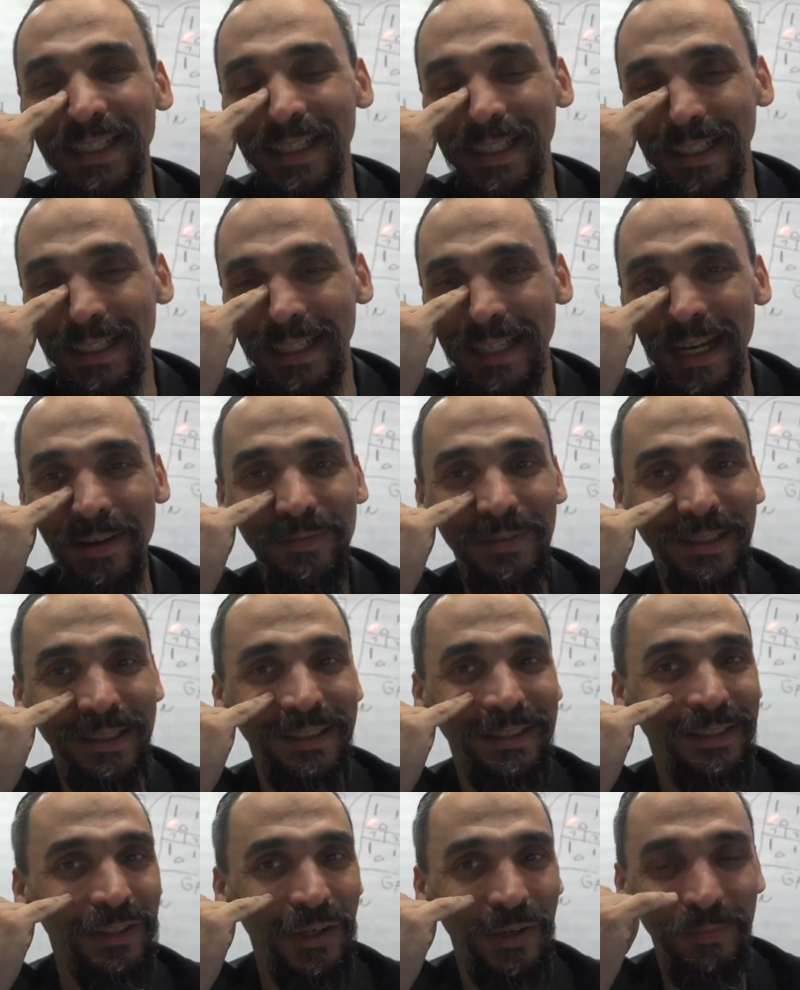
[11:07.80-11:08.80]
have,
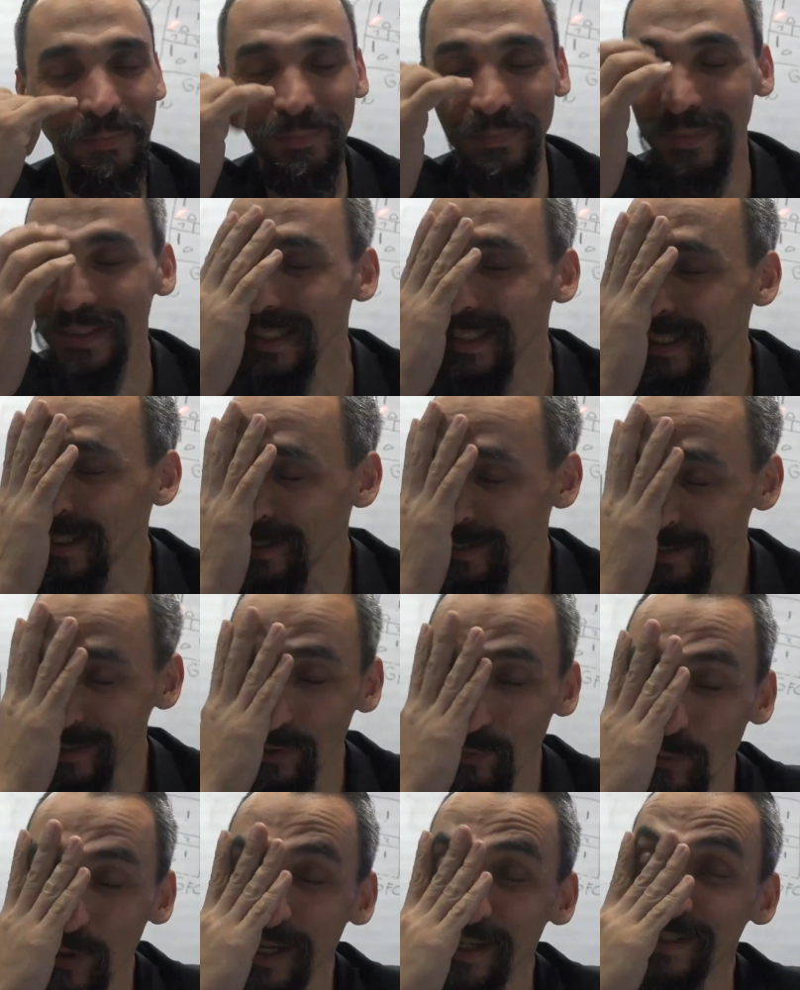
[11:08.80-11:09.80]
you know, a
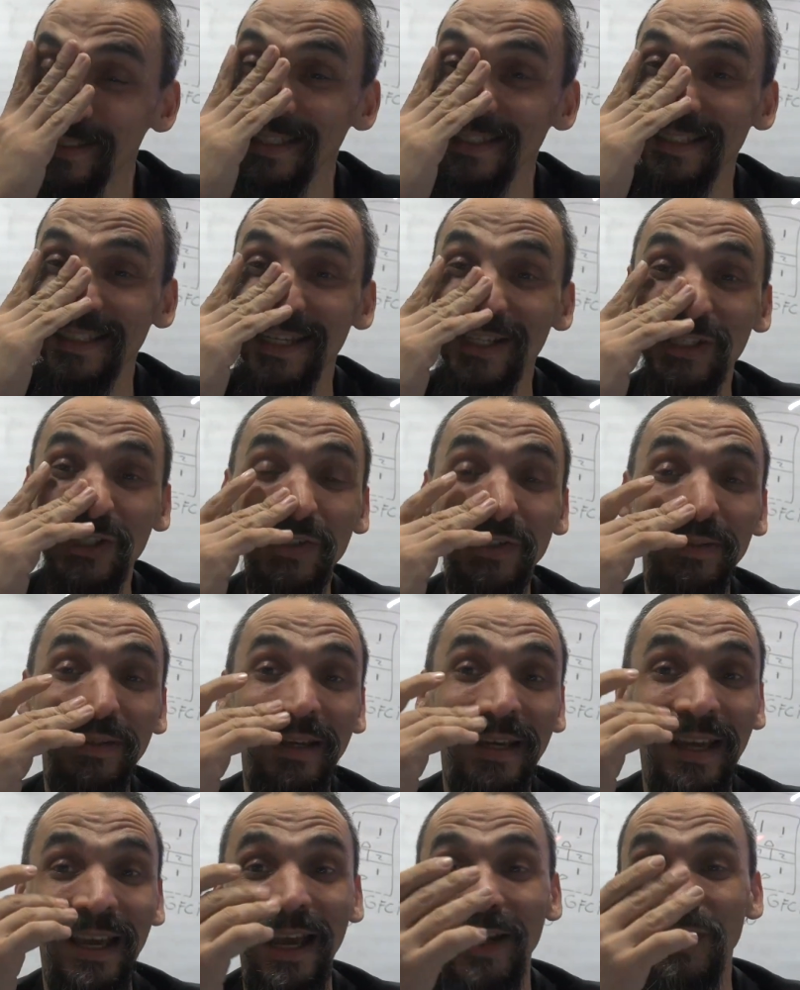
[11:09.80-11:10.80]
weird sensation,
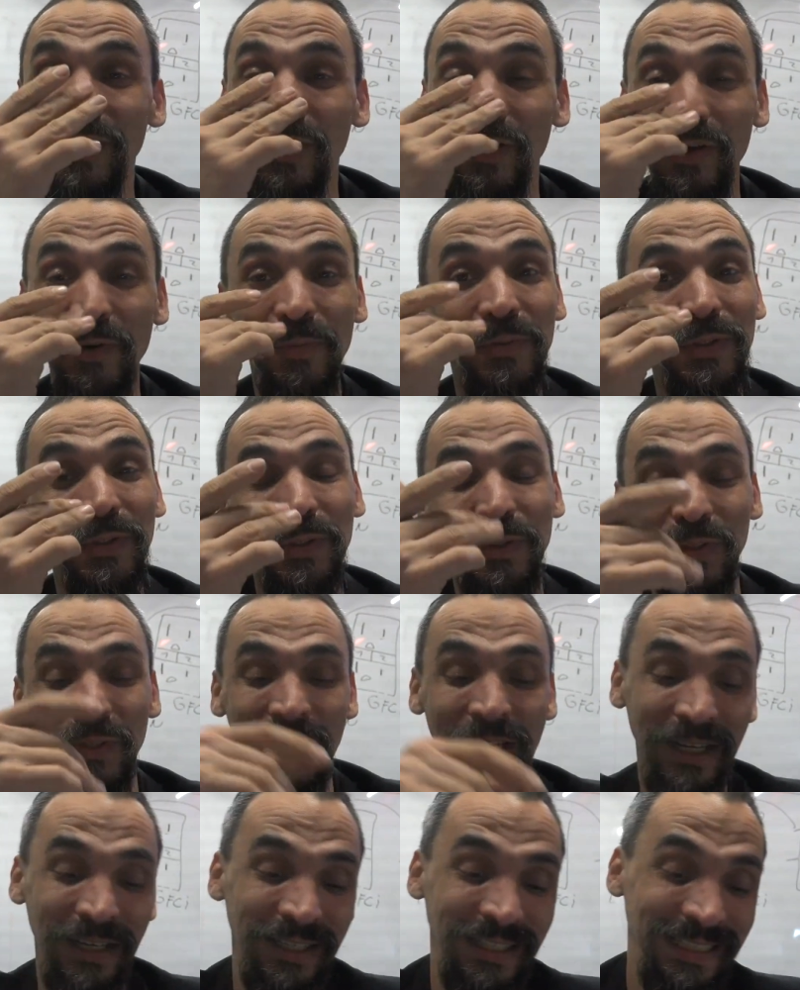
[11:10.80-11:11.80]
and you're going to
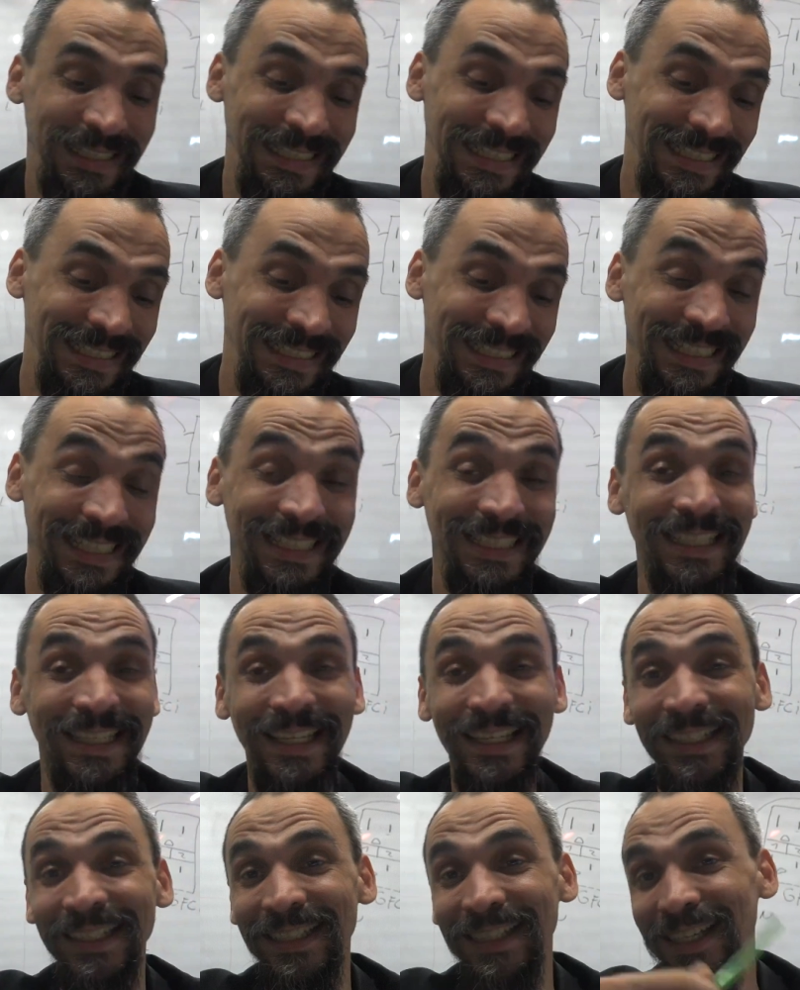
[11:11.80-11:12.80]
start
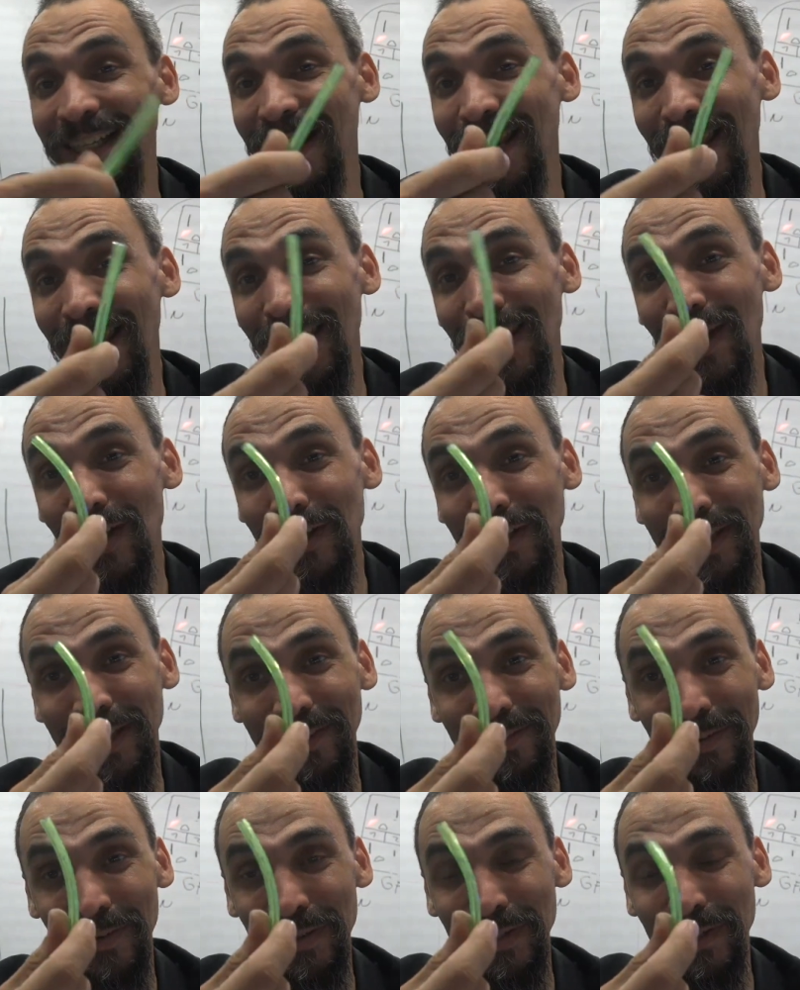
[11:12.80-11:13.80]
sneezing a lot
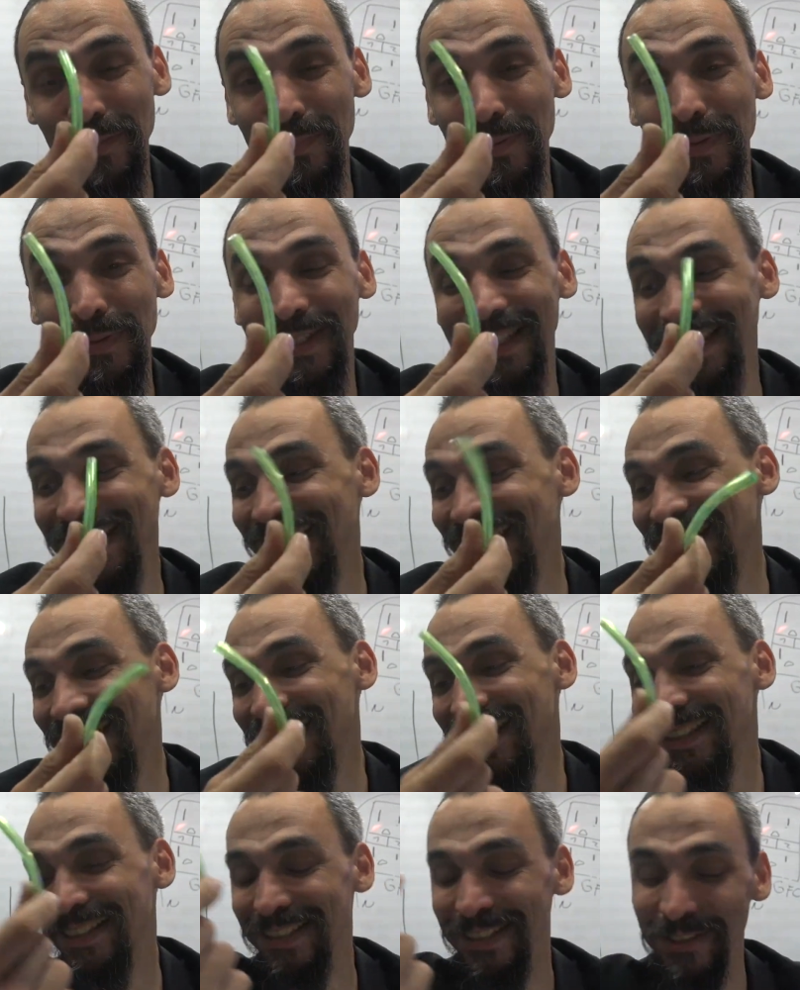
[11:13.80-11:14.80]
when you put
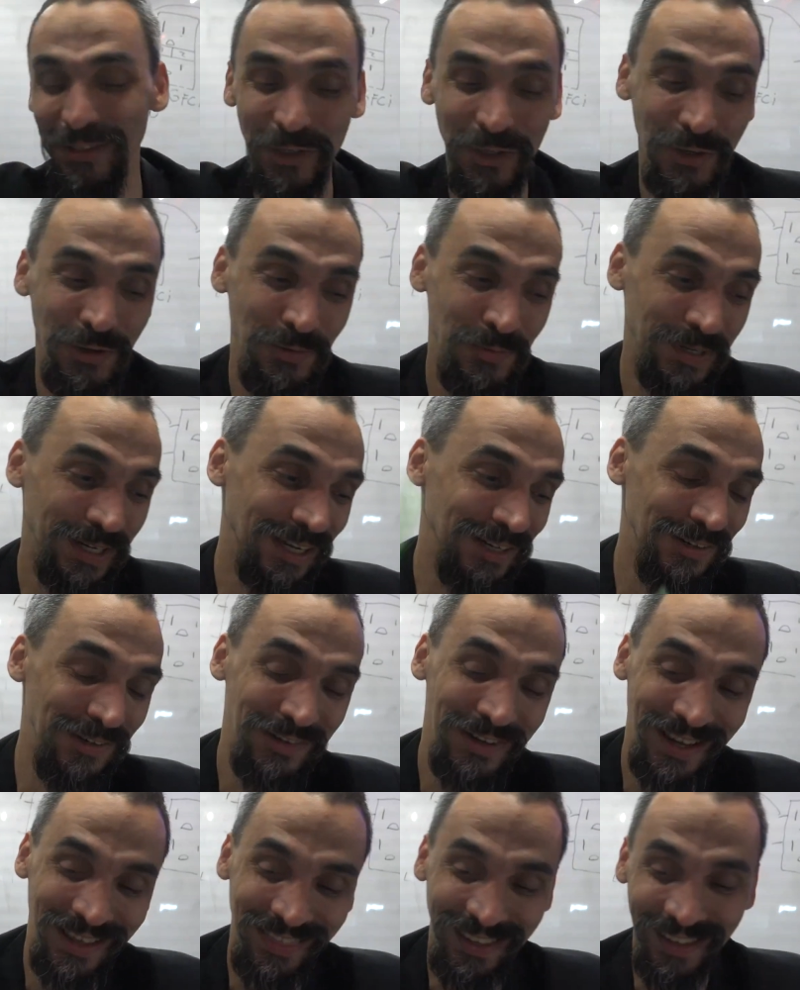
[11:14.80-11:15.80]
this and no lubricant or
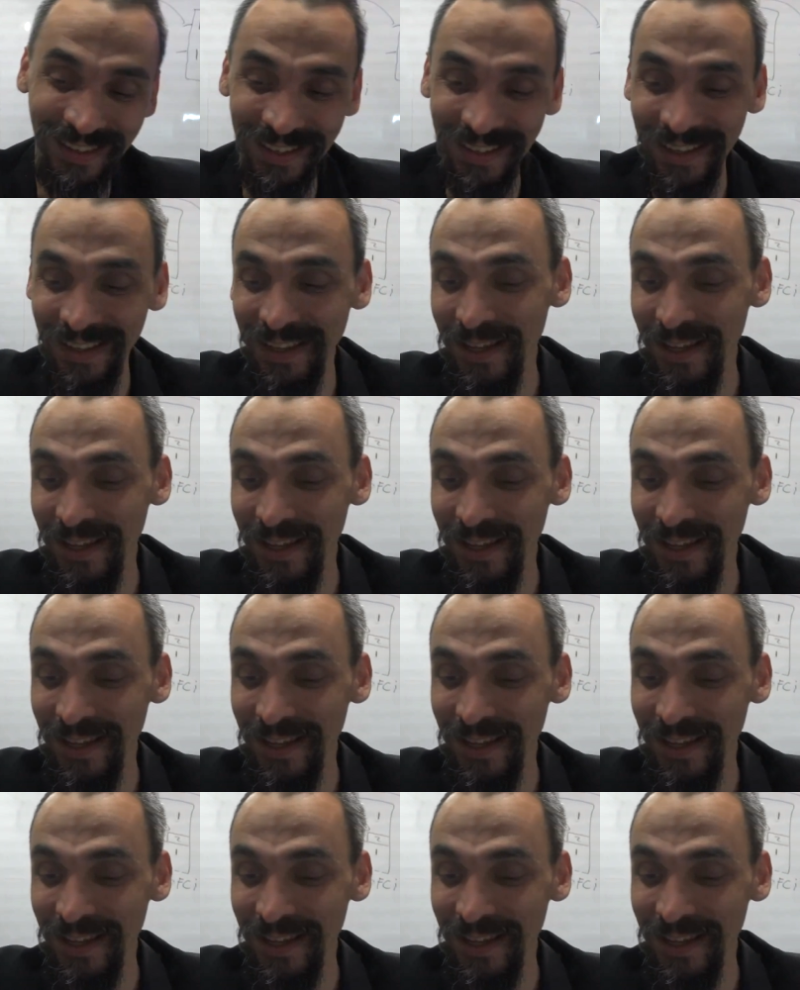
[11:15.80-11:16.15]
nothing.